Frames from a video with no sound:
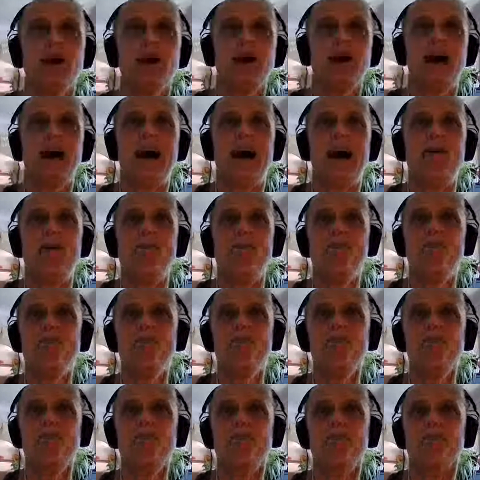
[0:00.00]
You
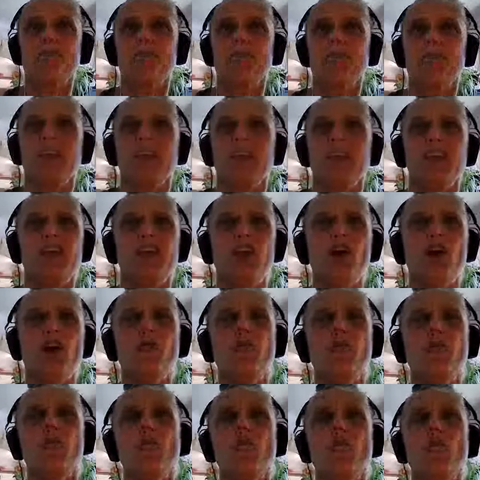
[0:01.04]

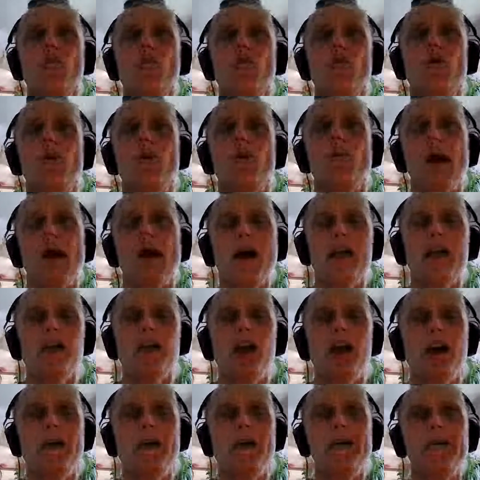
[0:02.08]
know, my
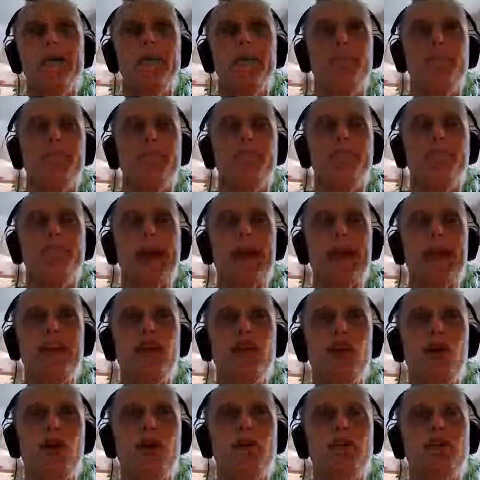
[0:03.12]
client may
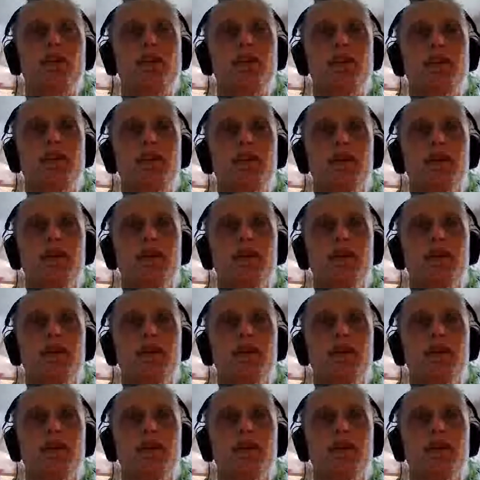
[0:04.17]
not